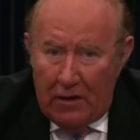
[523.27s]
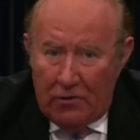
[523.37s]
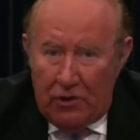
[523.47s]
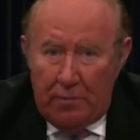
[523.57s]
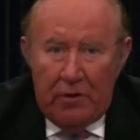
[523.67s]

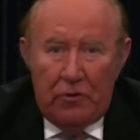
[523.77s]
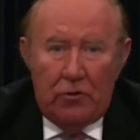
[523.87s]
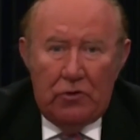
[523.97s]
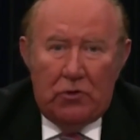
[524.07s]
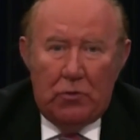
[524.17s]
GB
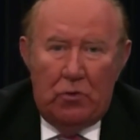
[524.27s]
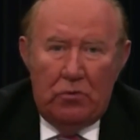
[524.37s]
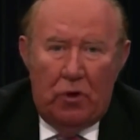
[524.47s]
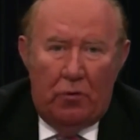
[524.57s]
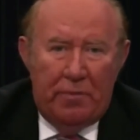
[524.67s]
News will
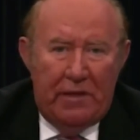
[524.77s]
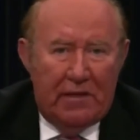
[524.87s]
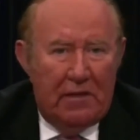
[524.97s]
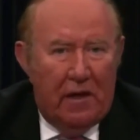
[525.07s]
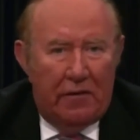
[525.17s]
not be yet
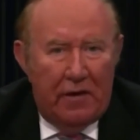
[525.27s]
another